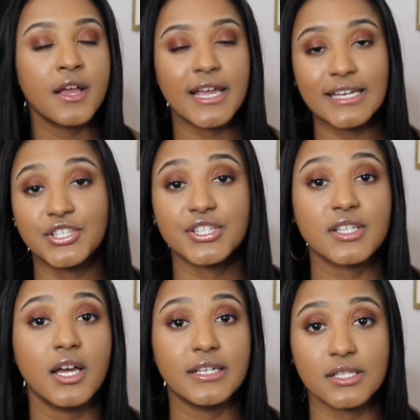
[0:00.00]
It
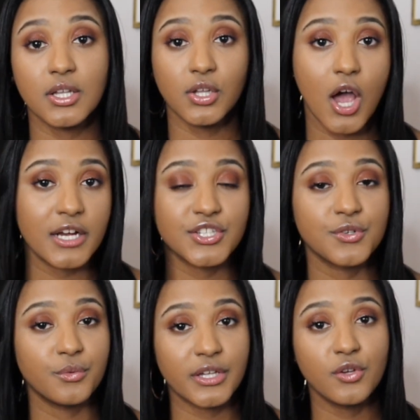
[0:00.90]
just is a lot.
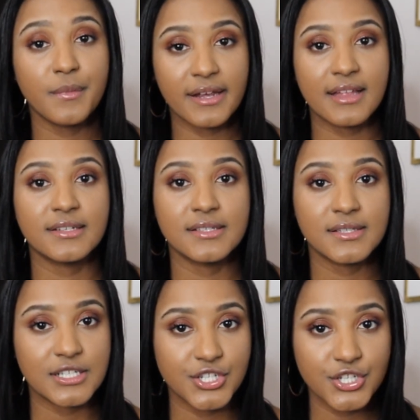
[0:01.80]
So when you make that
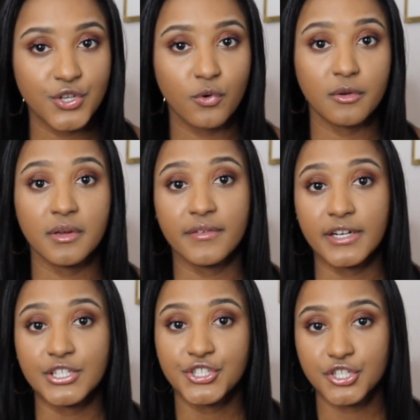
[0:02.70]
decision, you want to be
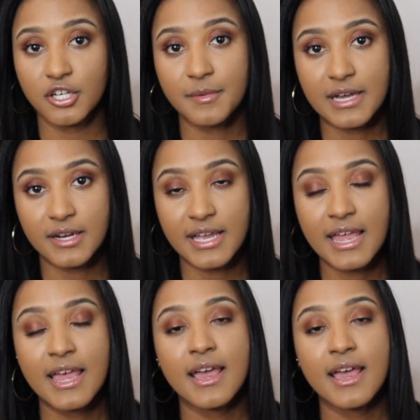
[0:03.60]
very sure about it,